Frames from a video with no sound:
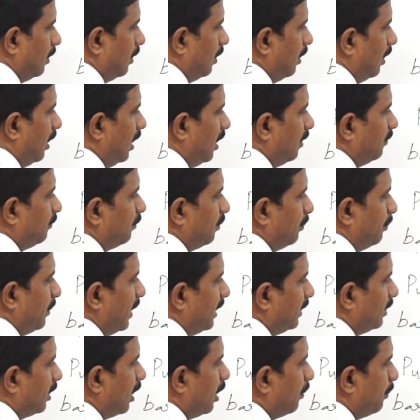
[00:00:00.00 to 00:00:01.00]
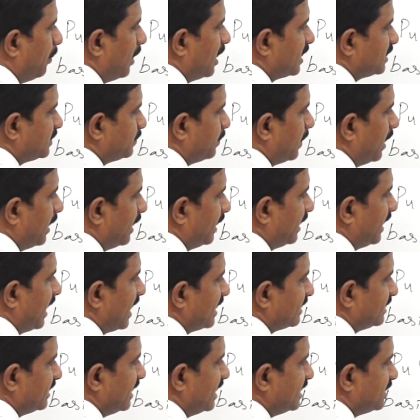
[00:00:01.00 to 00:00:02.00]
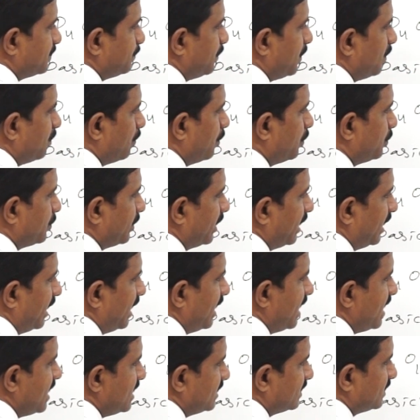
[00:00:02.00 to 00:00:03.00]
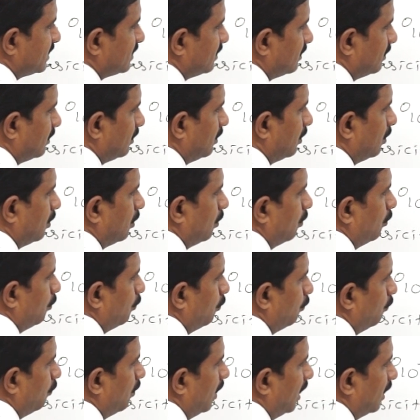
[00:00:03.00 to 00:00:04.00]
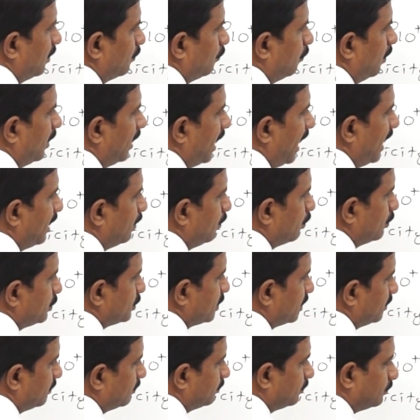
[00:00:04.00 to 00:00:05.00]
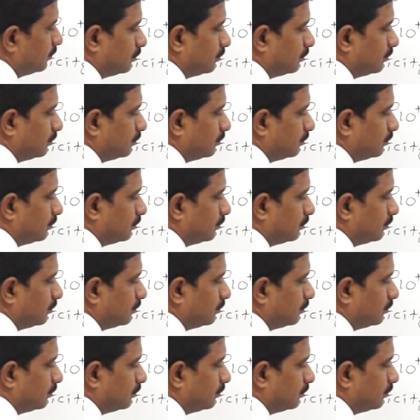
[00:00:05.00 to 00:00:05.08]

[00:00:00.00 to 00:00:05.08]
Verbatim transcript: of metaphosphoric acid HPO3 is 1 hydrogen.